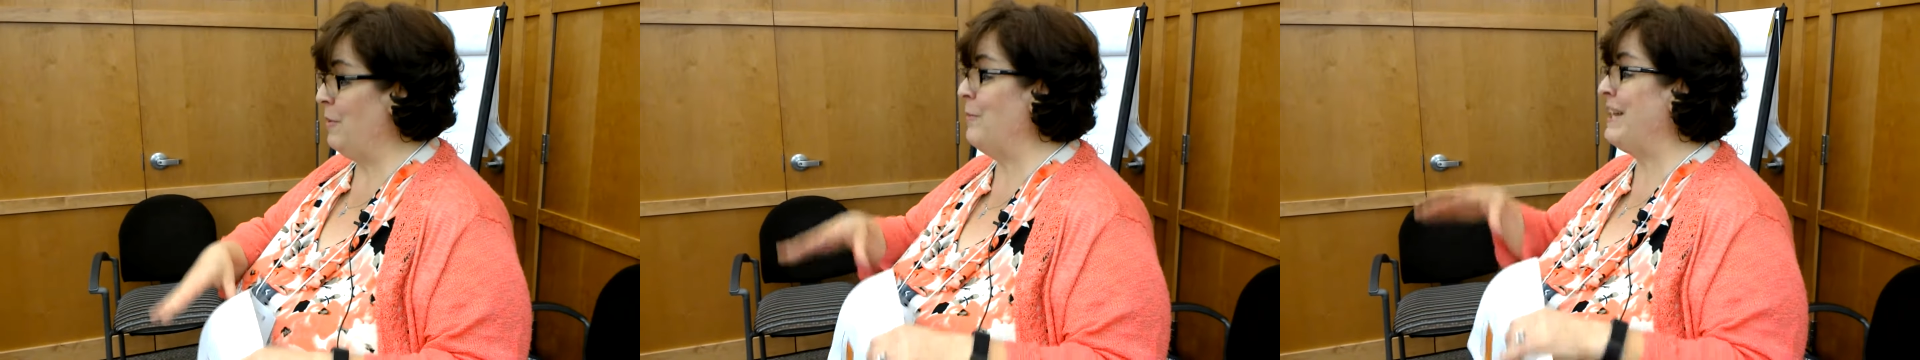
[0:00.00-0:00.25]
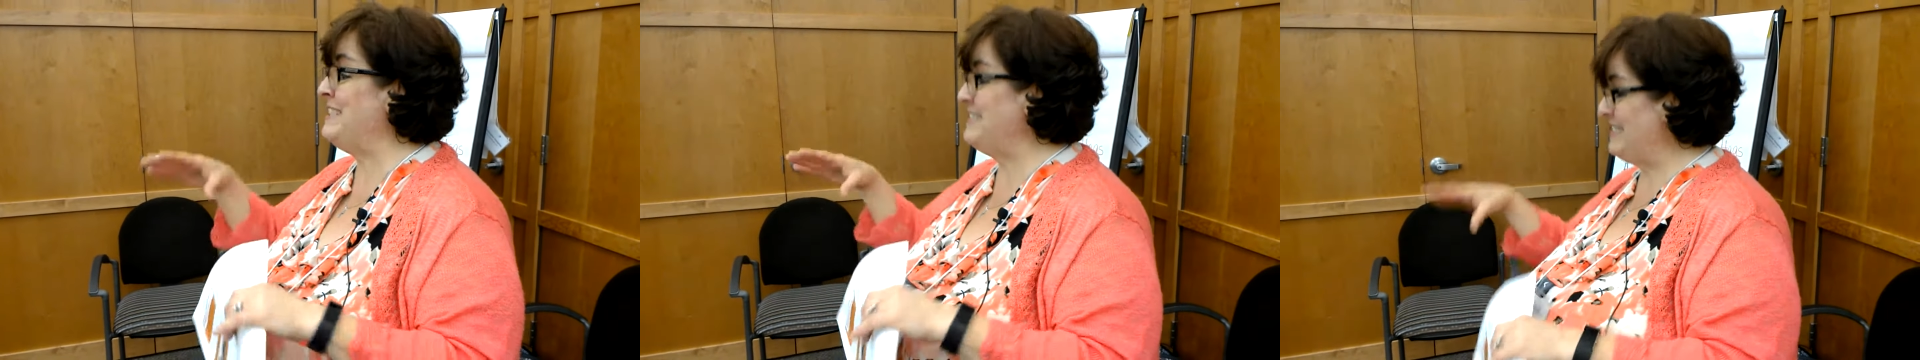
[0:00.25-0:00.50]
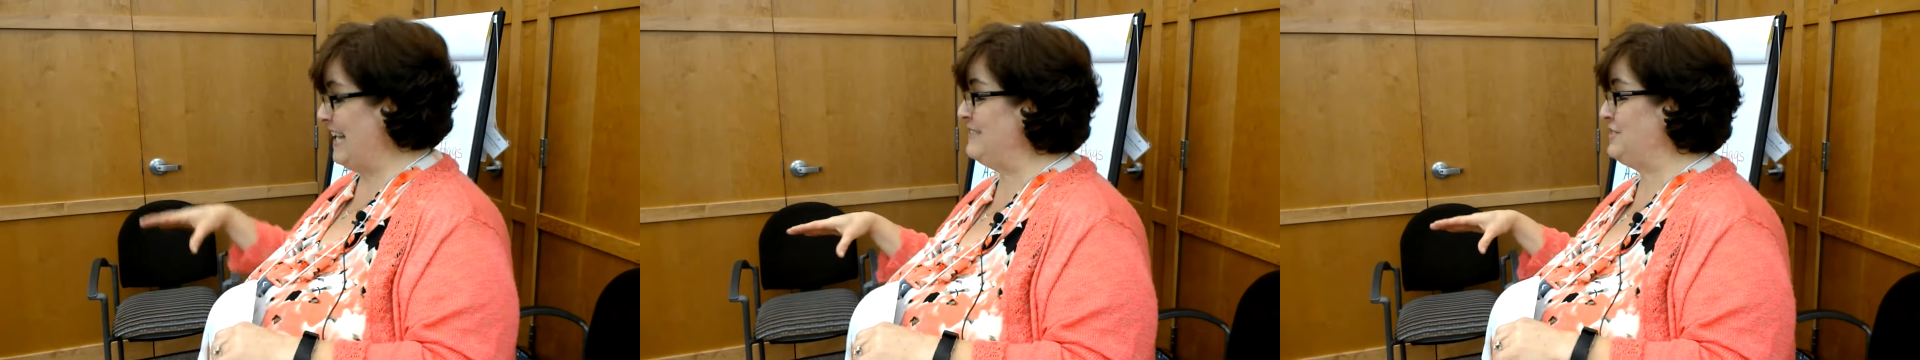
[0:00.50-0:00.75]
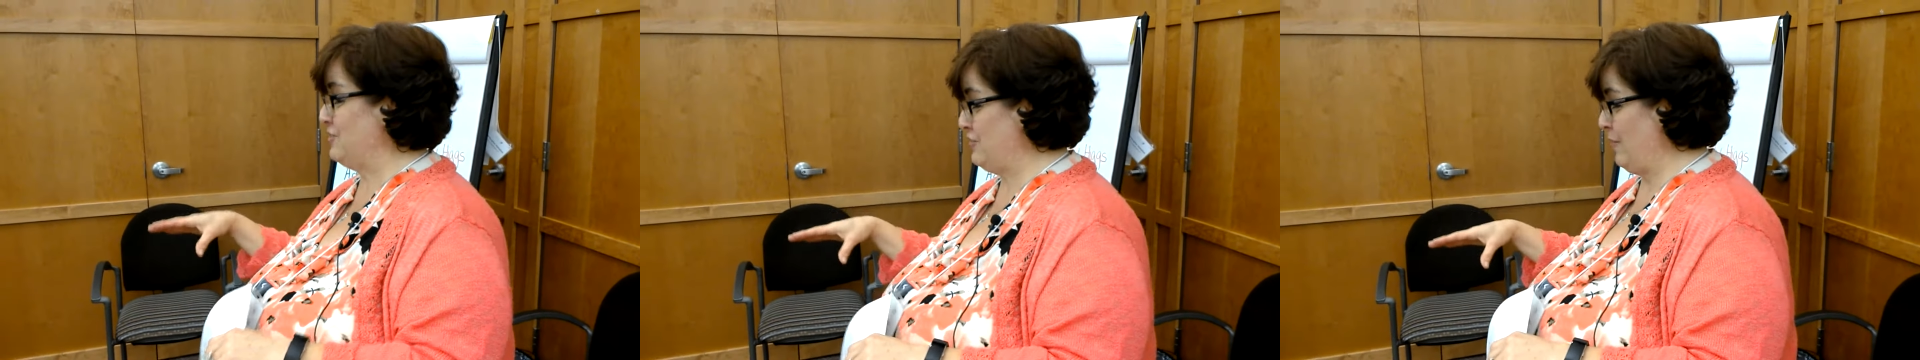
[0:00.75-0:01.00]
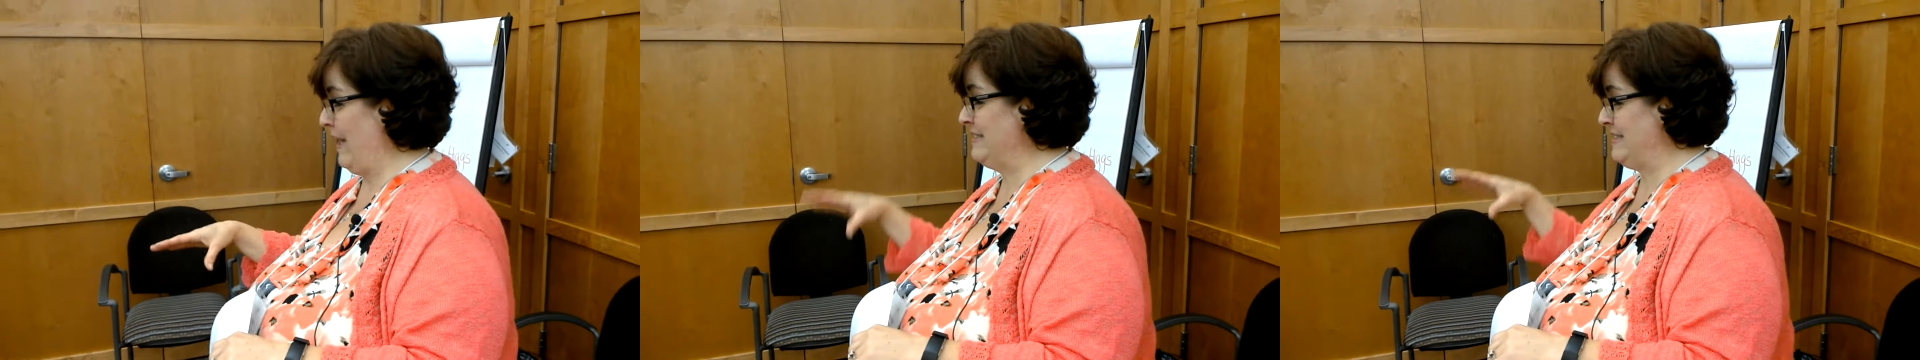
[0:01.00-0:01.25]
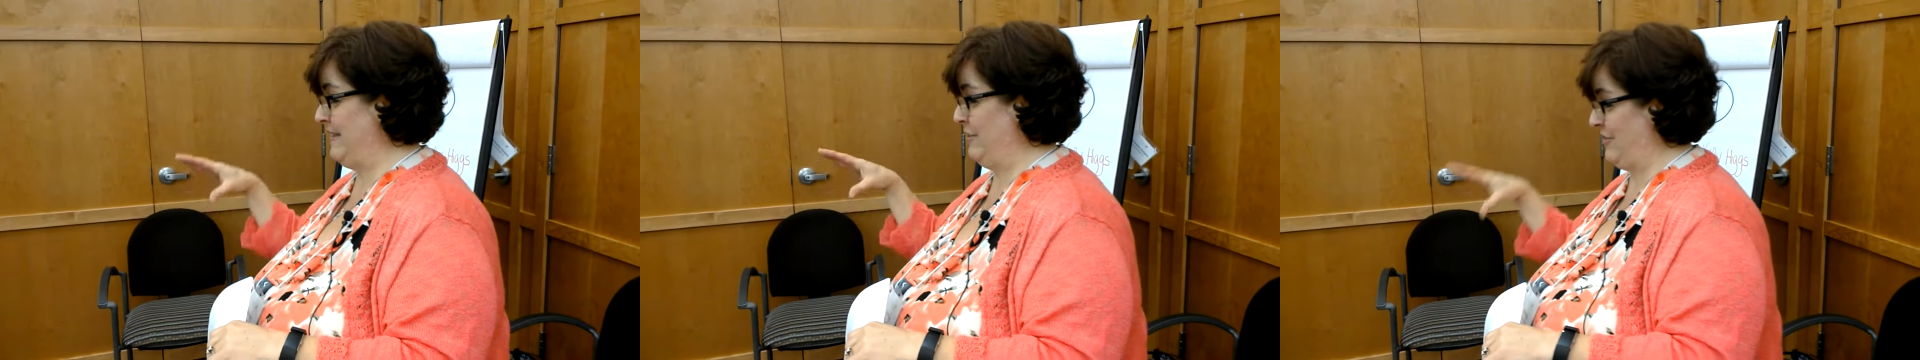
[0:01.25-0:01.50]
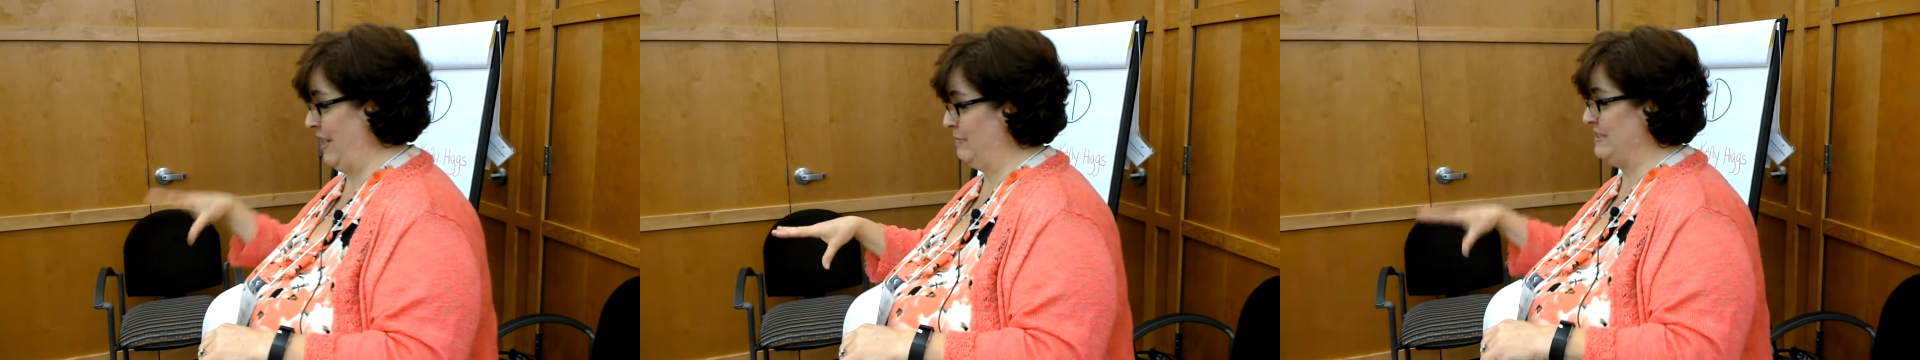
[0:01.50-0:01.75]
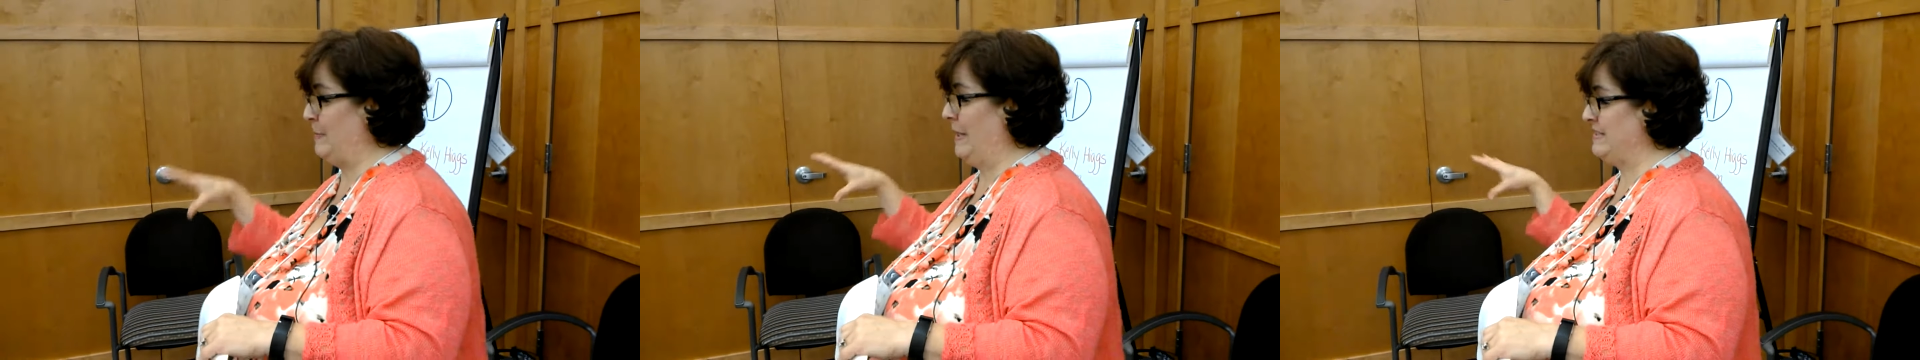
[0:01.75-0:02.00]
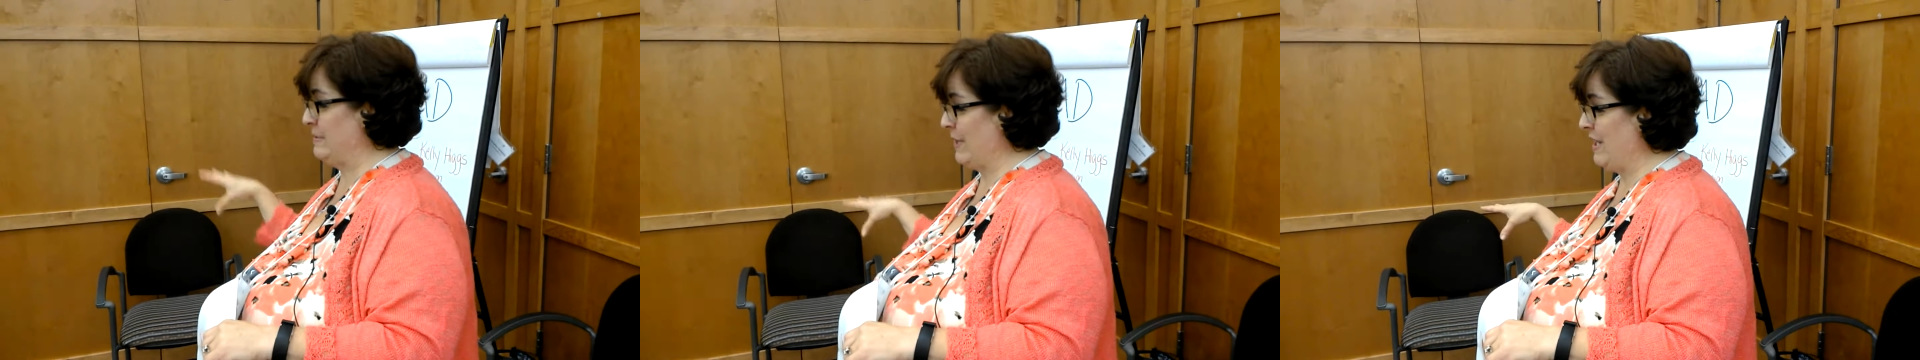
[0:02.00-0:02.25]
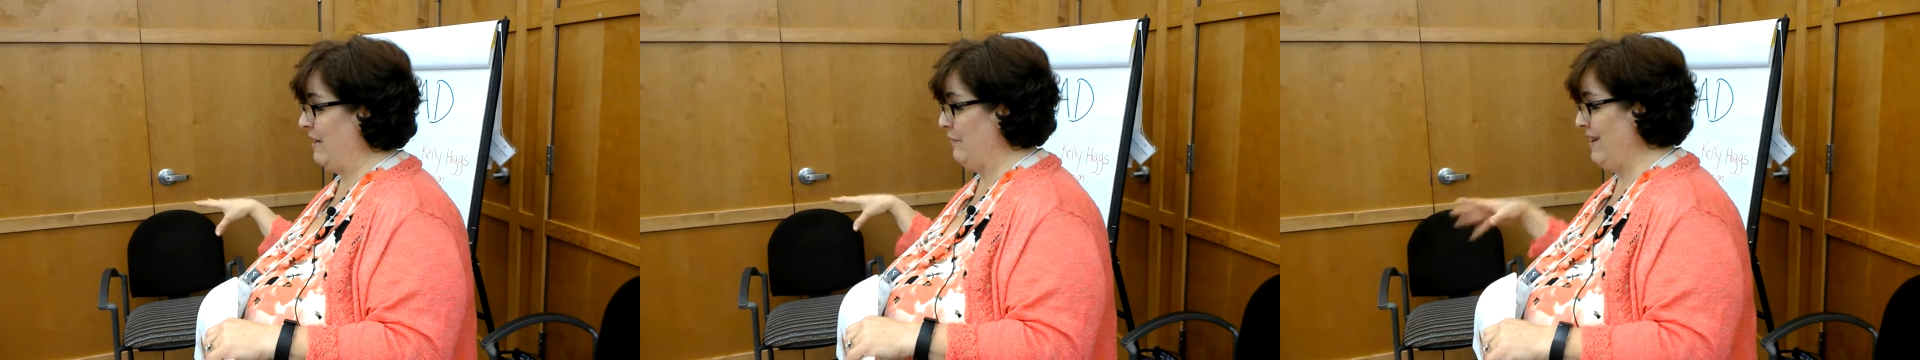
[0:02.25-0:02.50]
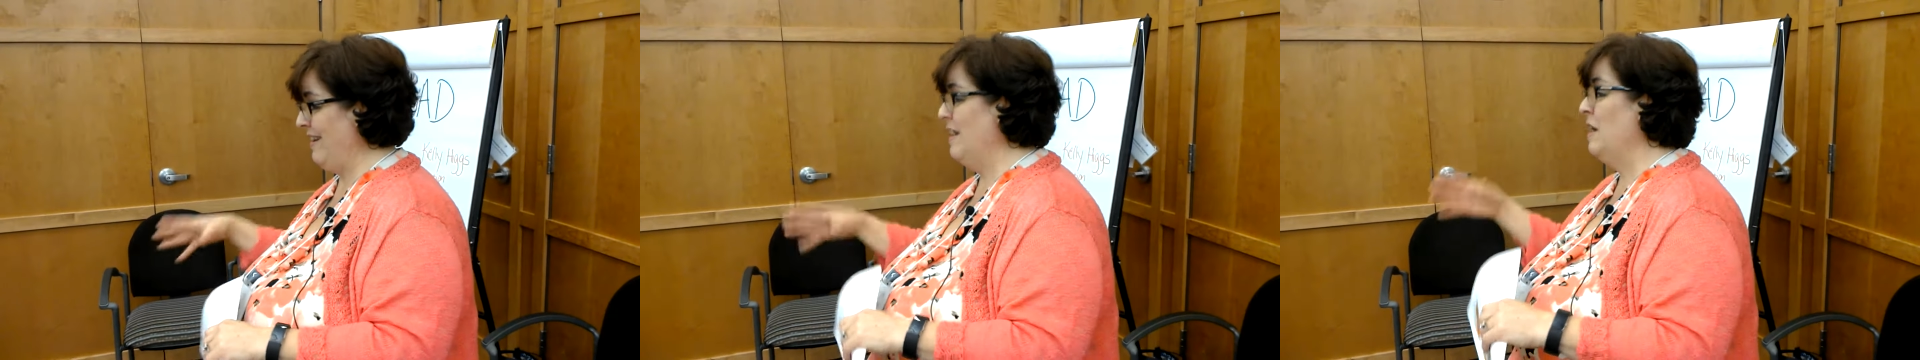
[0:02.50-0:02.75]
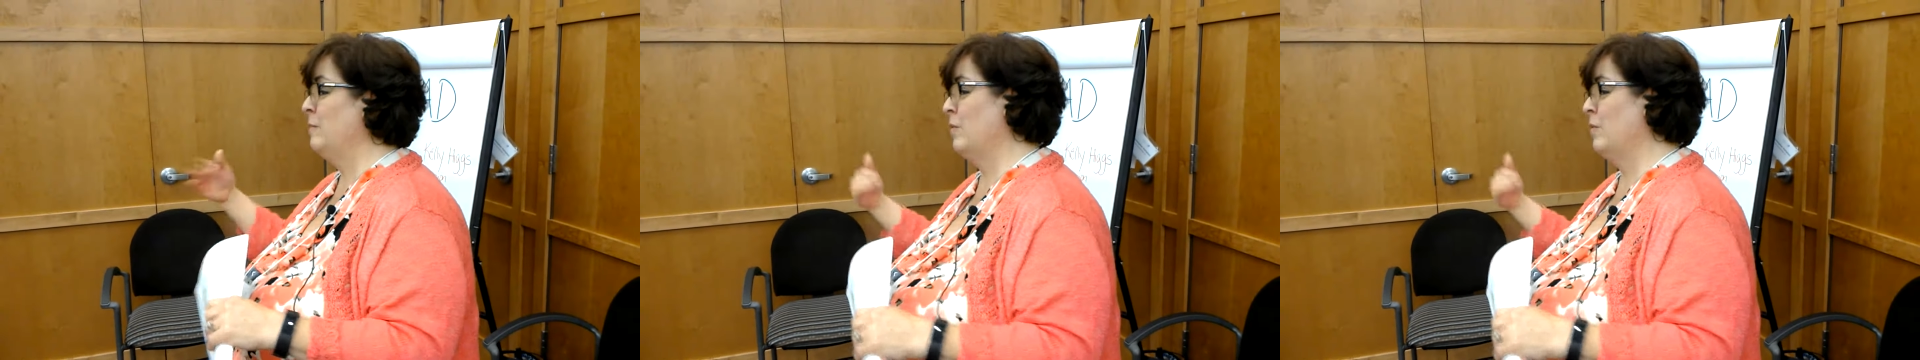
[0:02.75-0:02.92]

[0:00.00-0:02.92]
but when a disaster strikes and there's that response and recovery,